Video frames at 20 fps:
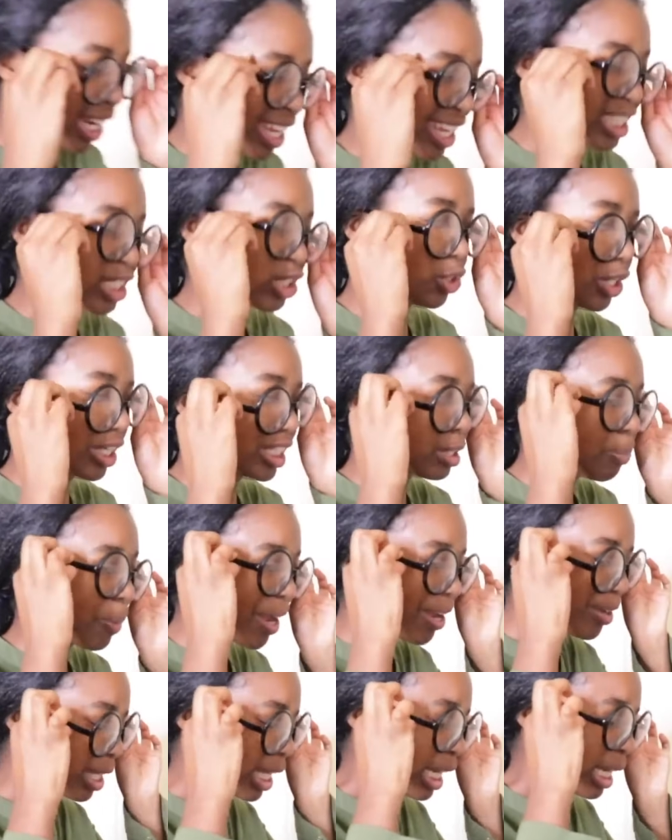gonna get tricked
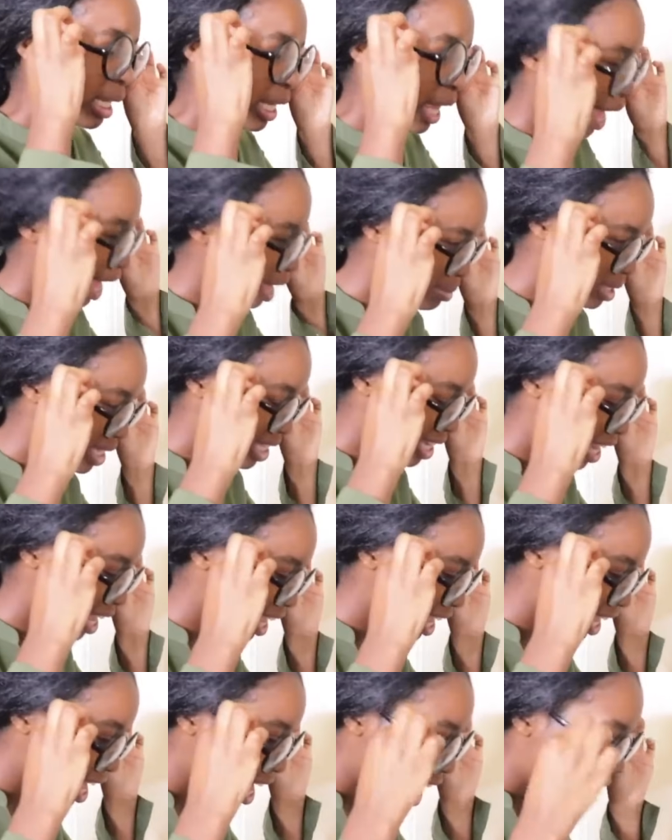by your little games
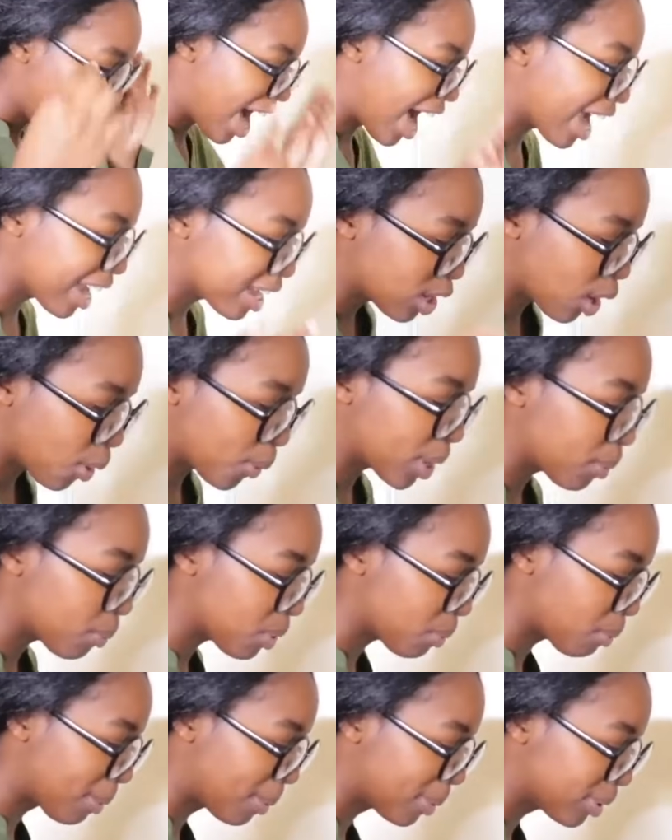today. I know what a
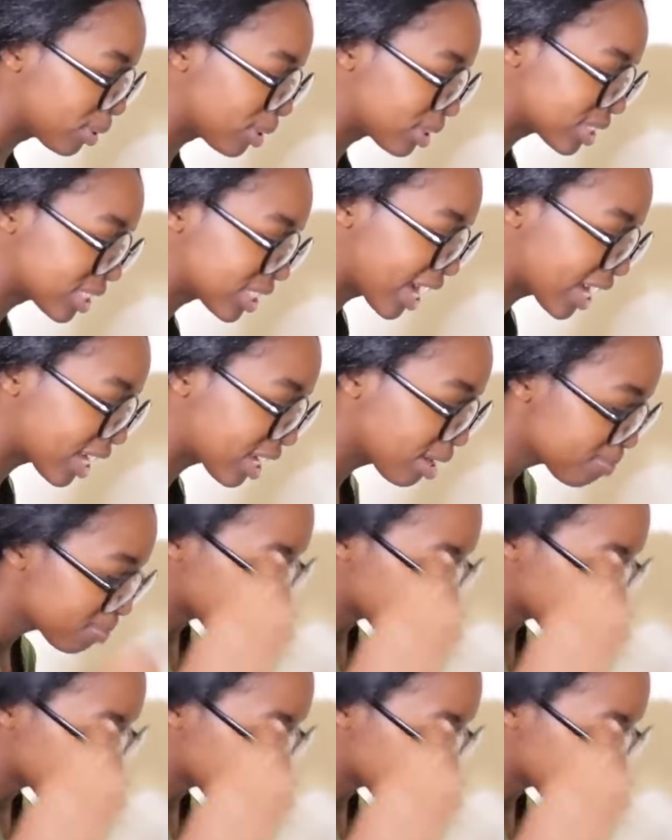Wii remote looks like.